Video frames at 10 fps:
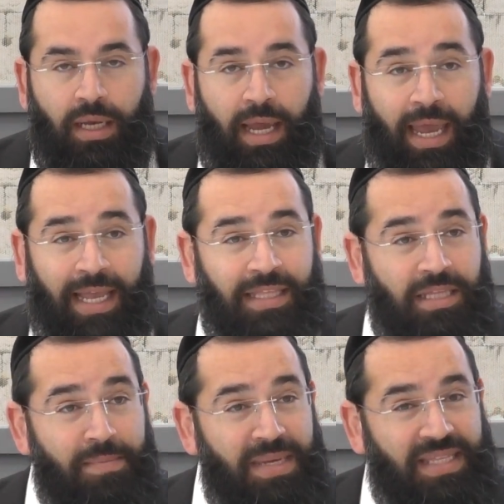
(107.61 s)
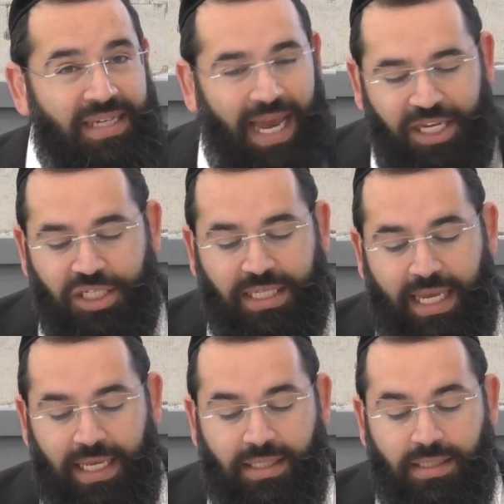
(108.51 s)
And the Midrash
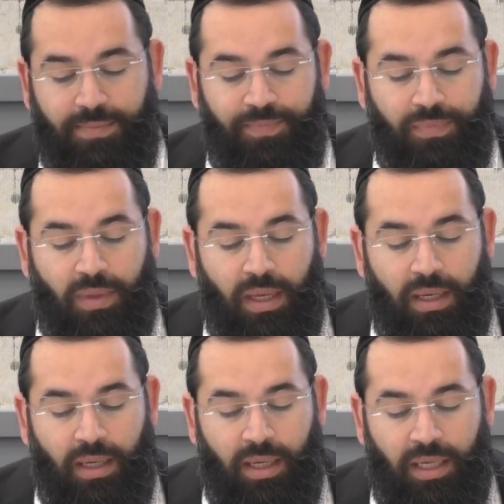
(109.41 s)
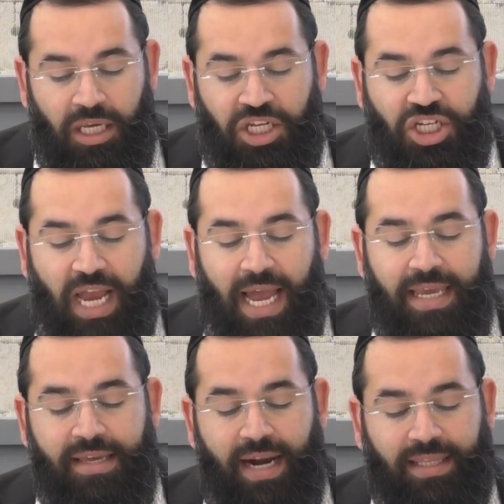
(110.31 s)
says, Isha
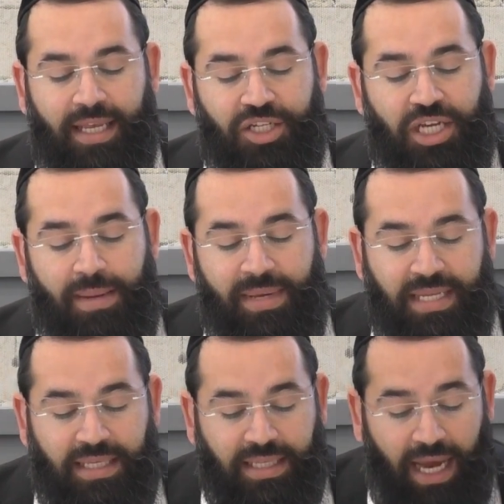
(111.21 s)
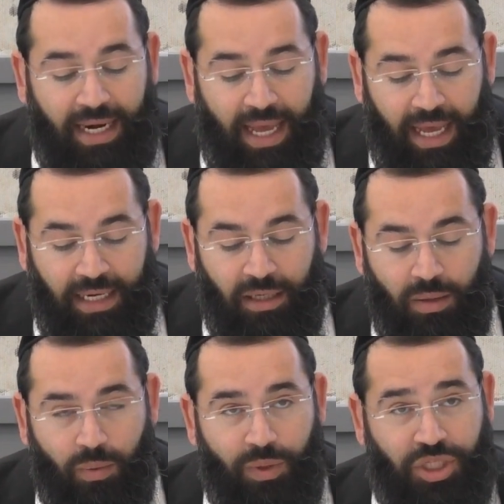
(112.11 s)
Yirat Hashem hi tithalal,
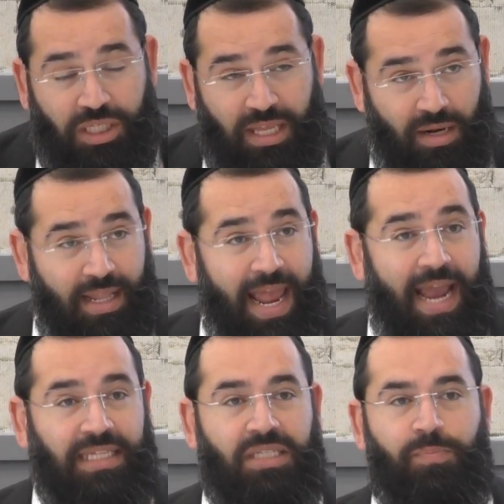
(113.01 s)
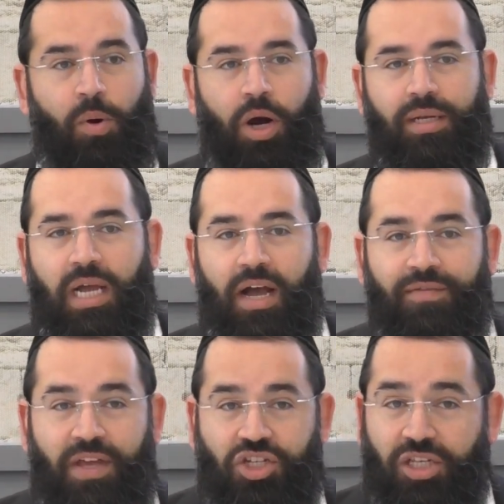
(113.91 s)
which is the last part
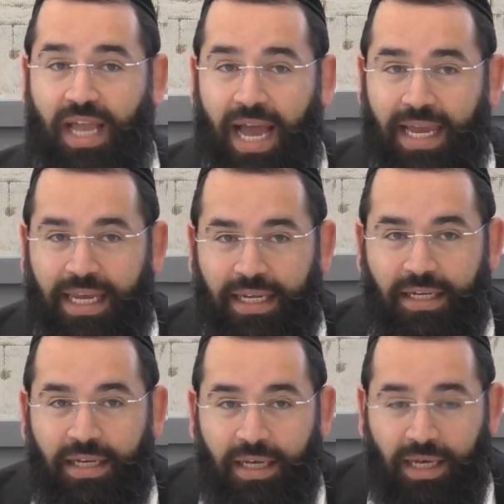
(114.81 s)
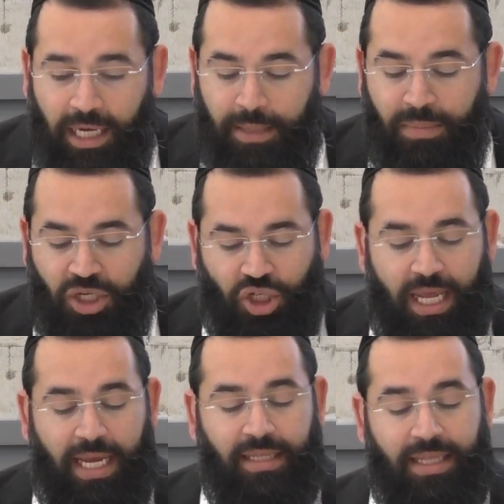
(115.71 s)
of Eshet Chayil in
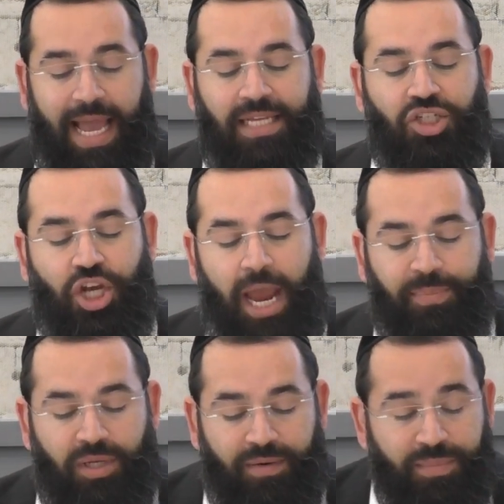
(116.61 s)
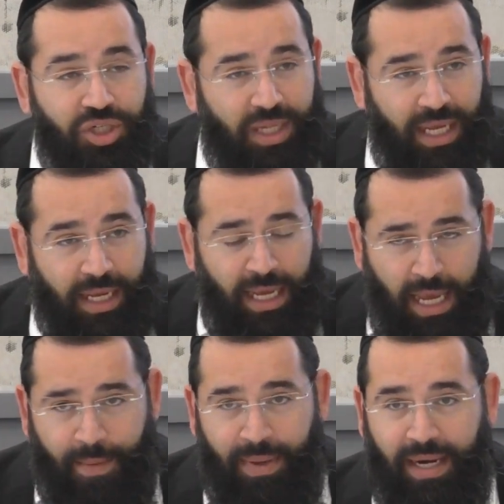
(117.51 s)
Mishlei, in the last chapter of Mishlei,
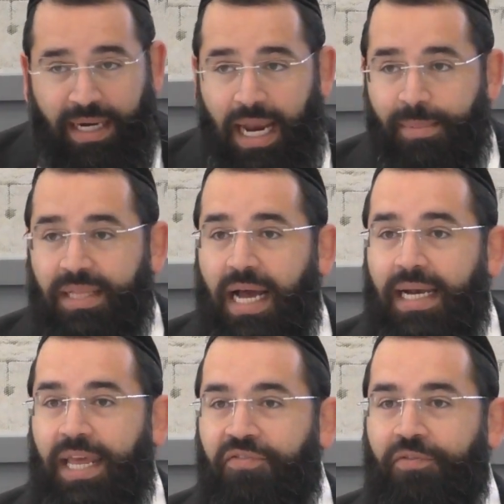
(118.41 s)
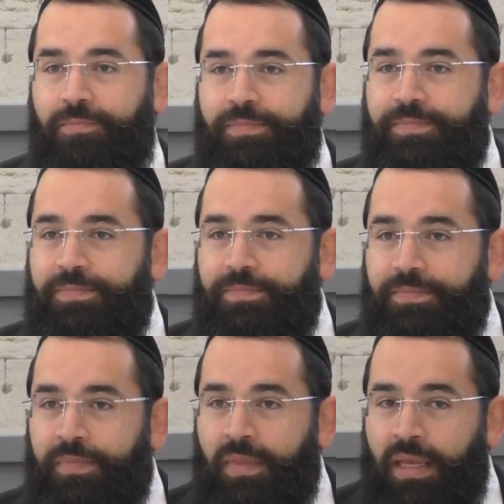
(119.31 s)
Perek Lamed Aleph.
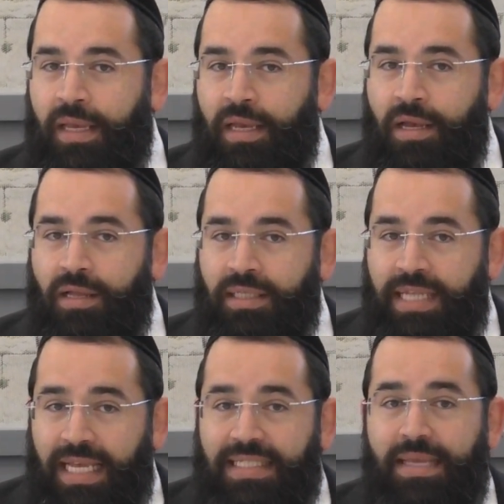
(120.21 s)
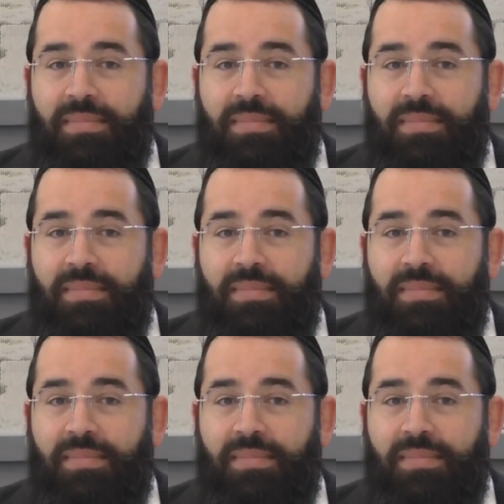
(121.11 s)
Says the